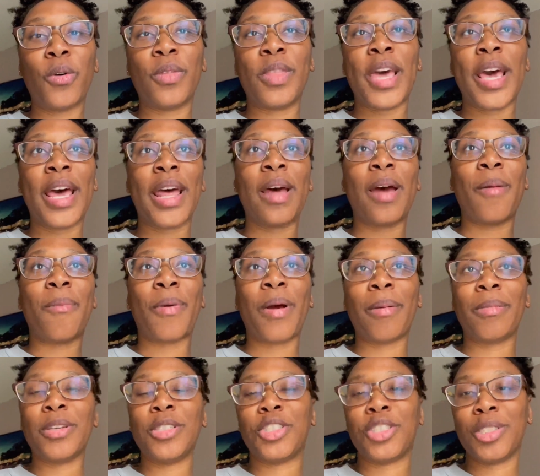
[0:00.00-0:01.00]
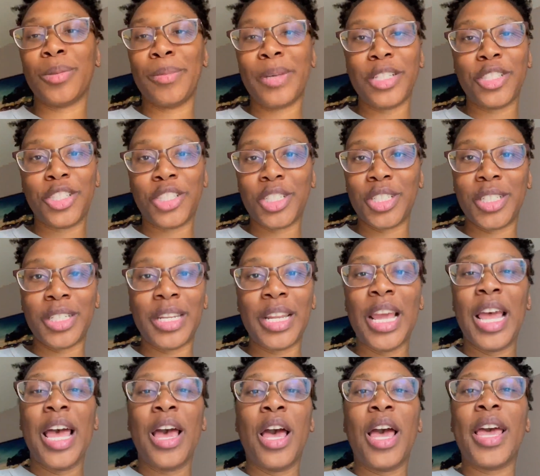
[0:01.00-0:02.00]
that I probably should mention
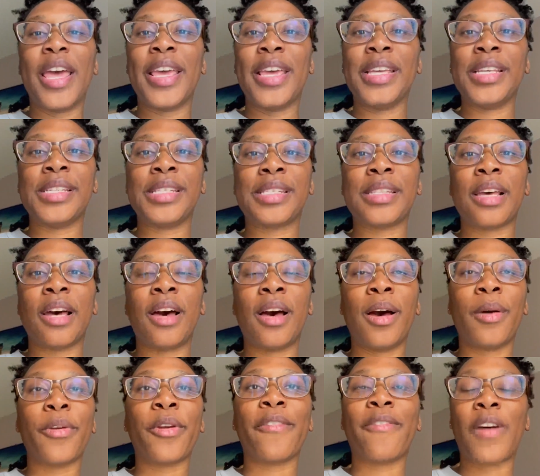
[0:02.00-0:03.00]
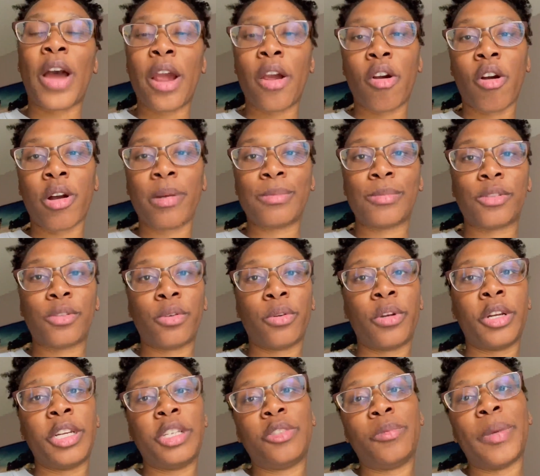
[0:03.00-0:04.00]
is uh, your firearm
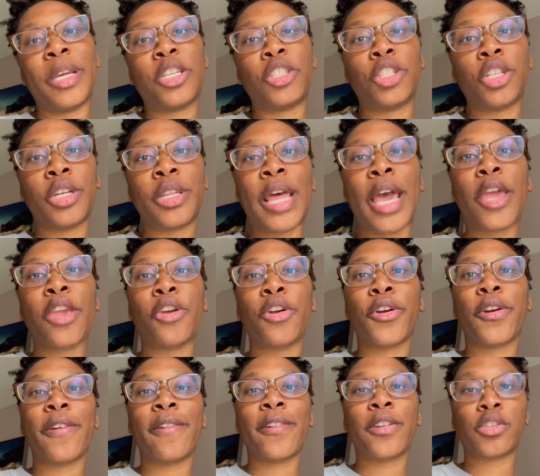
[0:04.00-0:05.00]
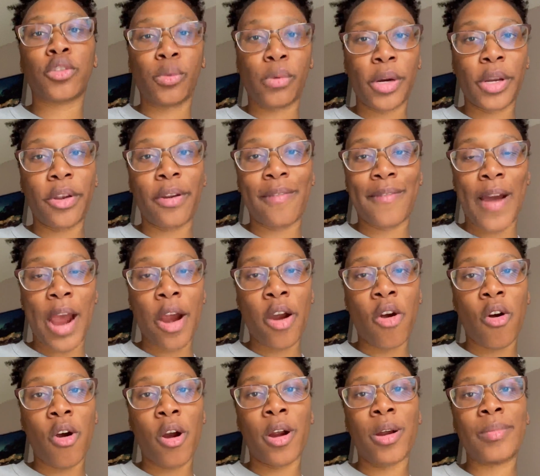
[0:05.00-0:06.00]
storage. Make sure that you're storing your
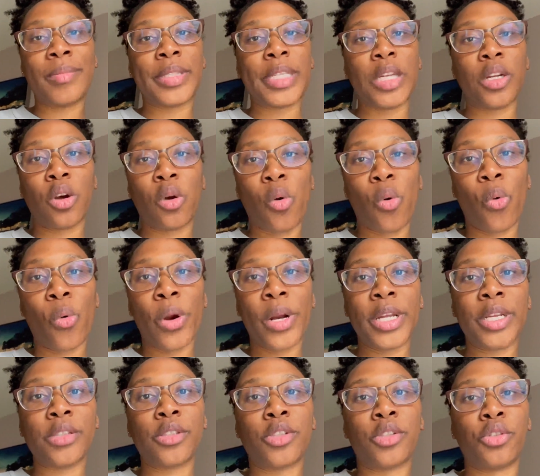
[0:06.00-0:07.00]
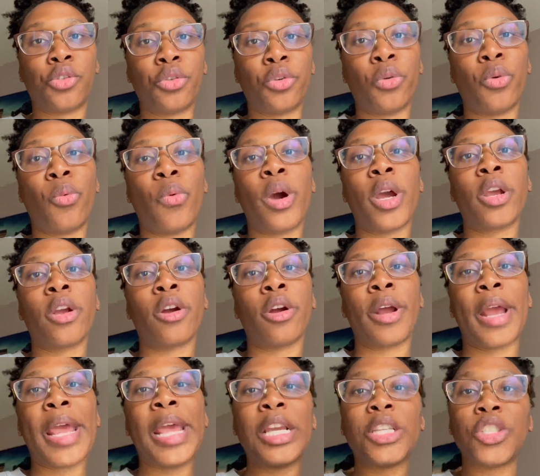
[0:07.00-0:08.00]
firearms in accordance to what your
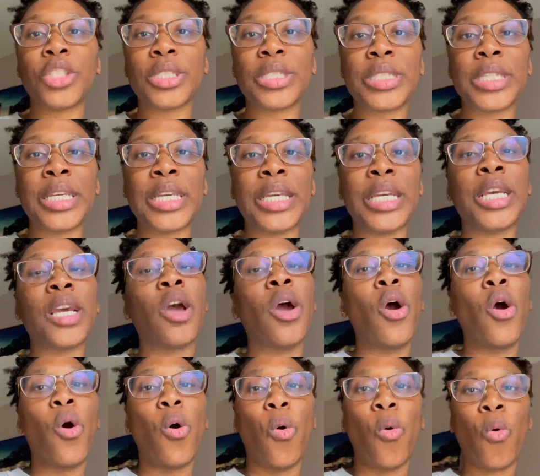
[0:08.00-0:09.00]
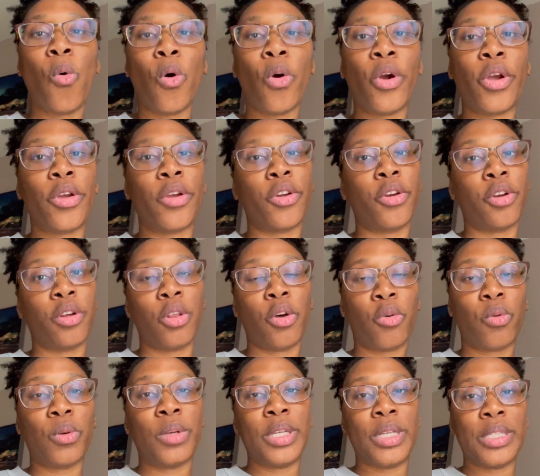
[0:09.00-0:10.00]
agency or your
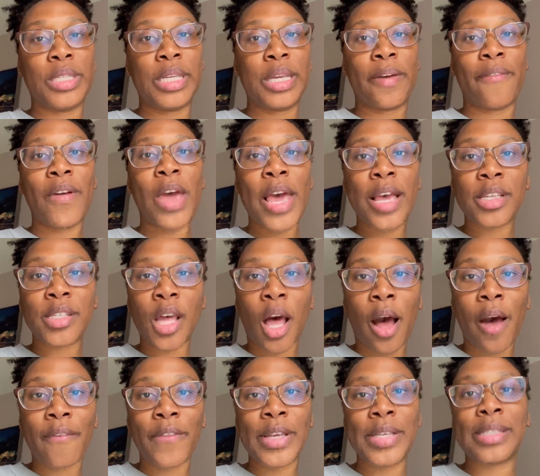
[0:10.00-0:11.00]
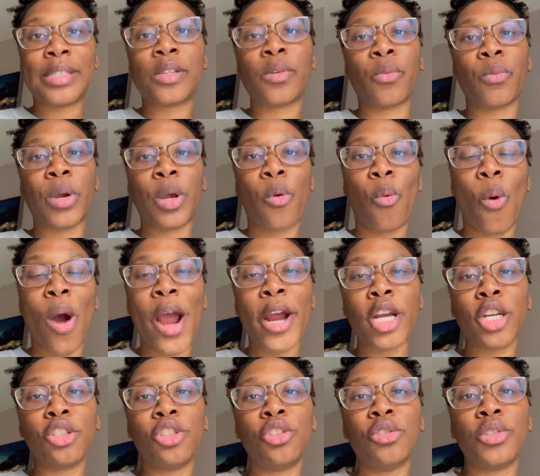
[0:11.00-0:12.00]
local DCFS office
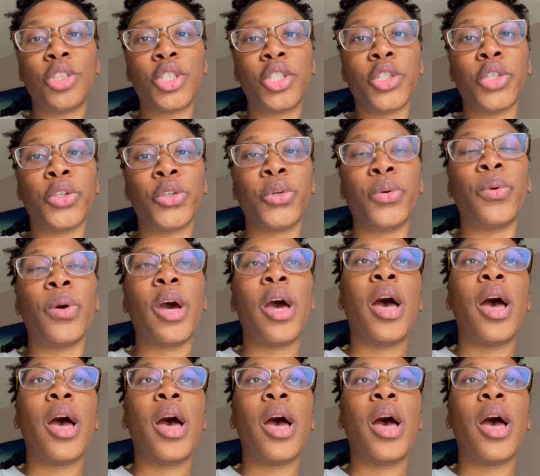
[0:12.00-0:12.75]
requires you to